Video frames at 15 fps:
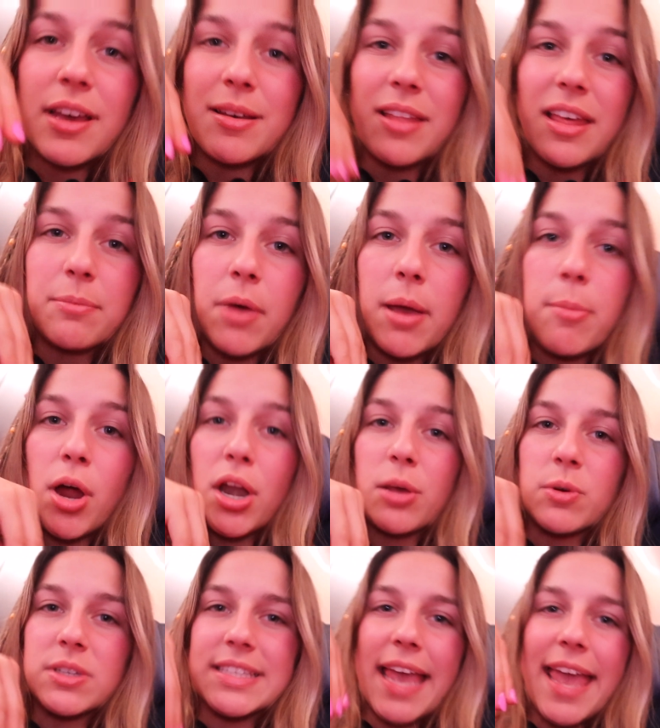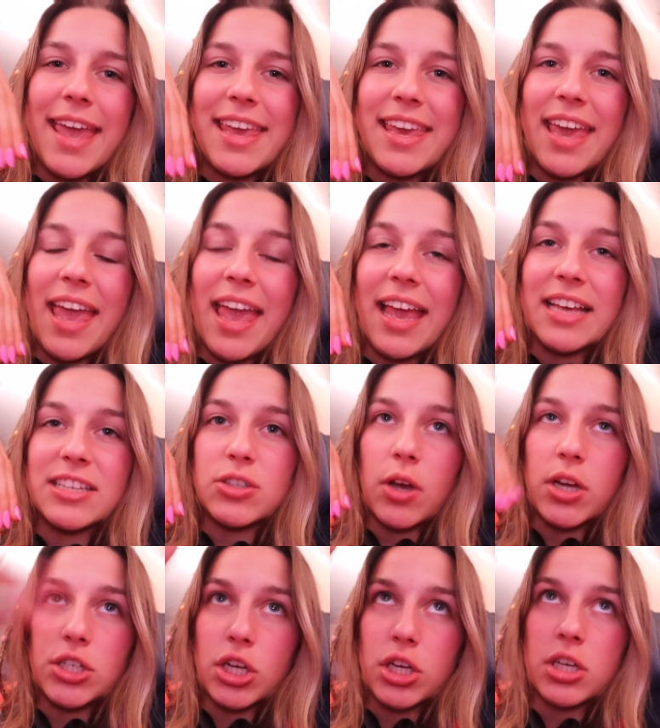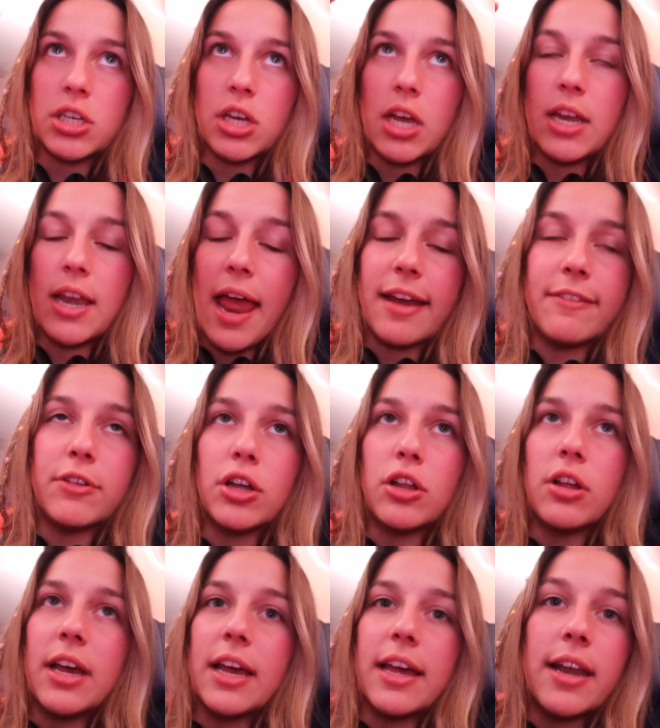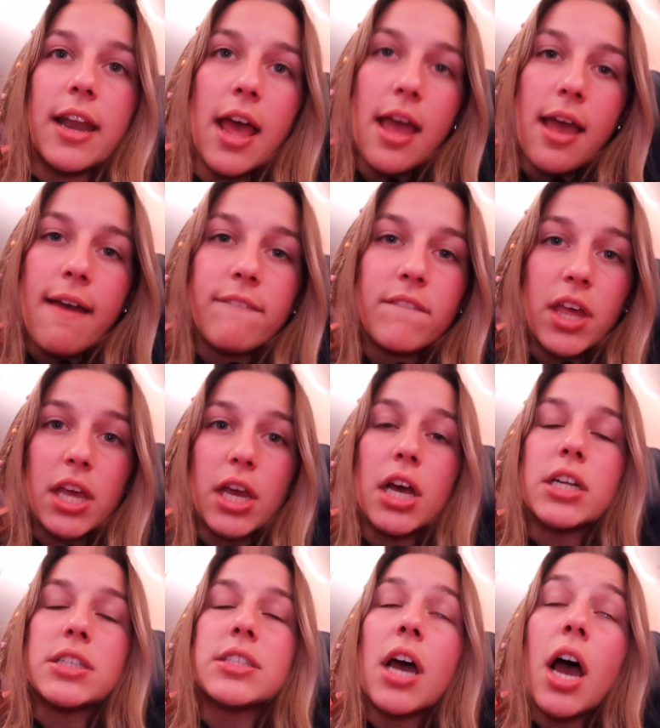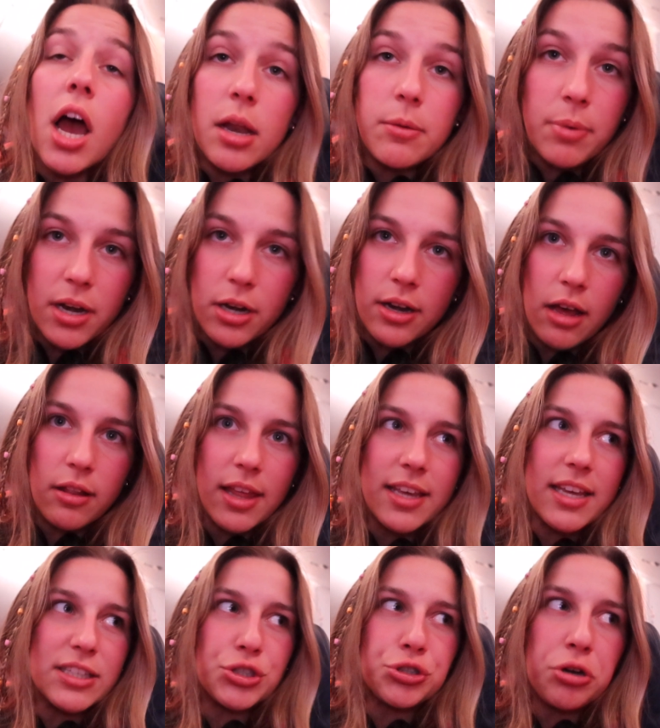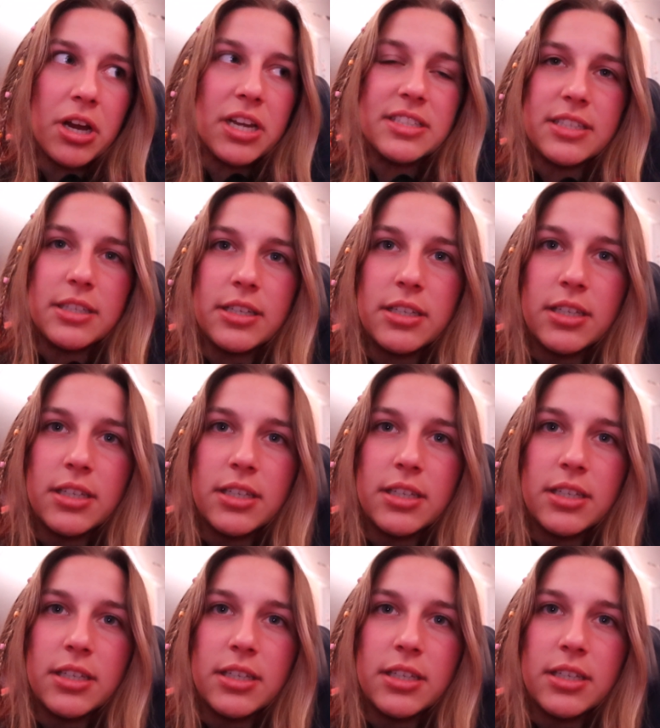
like my body was aching so I took an Advil and like a ton better now like it's crazy